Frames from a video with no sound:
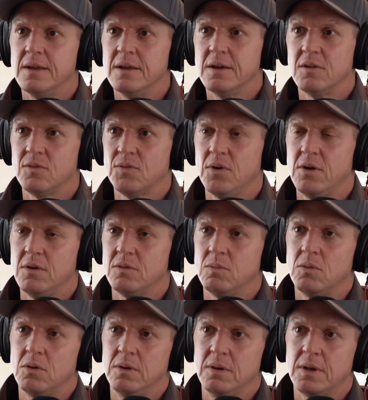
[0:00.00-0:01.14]
As far as
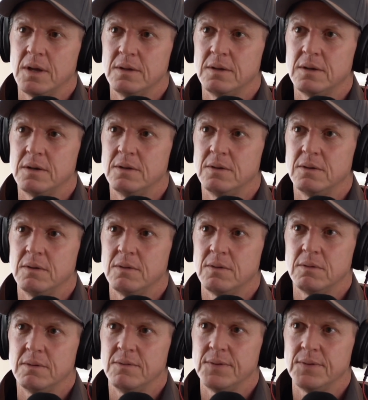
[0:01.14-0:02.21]
what you can and can't do, I thought if